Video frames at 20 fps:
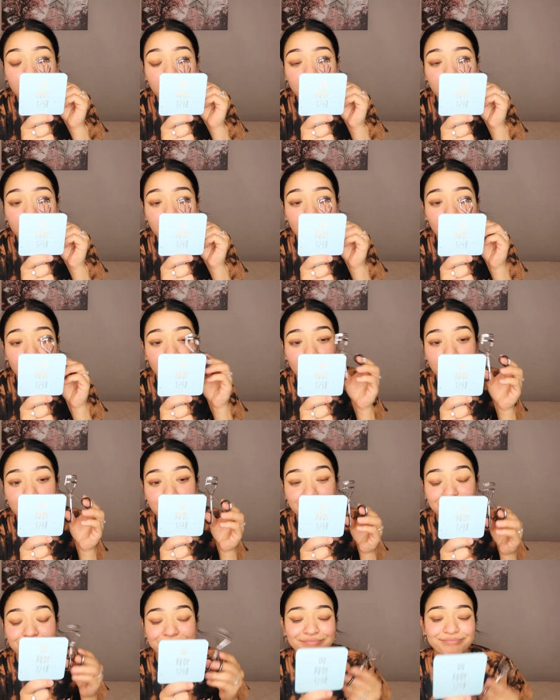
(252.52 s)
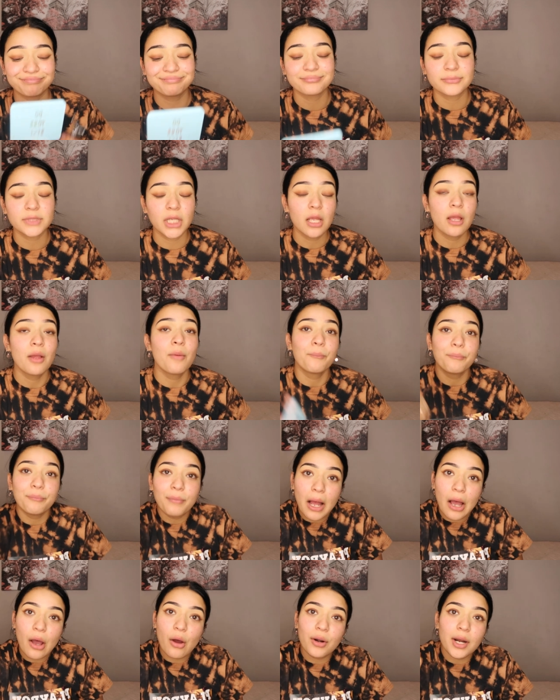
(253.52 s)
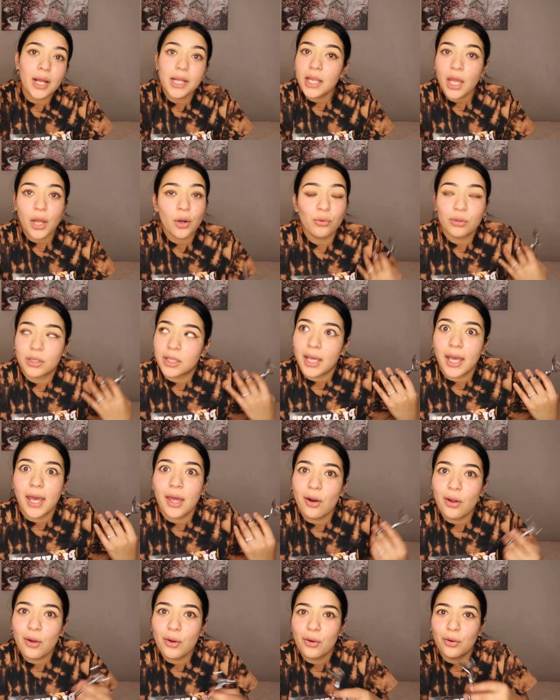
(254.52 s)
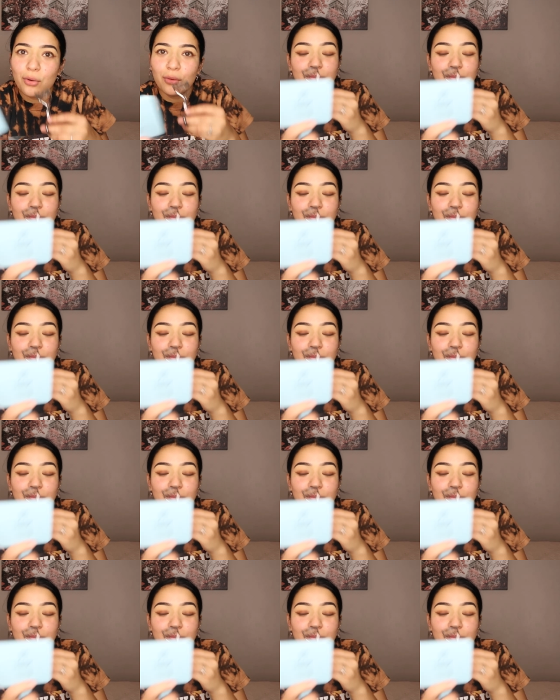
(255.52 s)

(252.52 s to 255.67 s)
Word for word: Yeah. Ahora ya quiero.